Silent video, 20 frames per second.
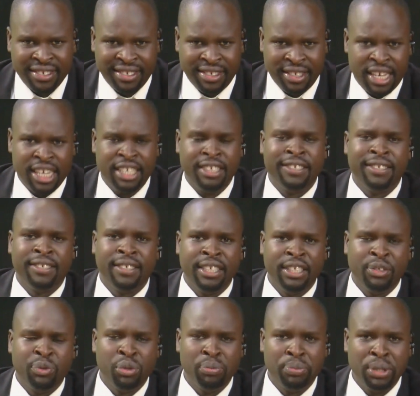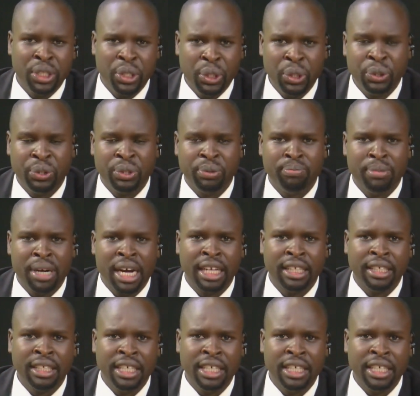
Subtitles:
yes, it will be good, but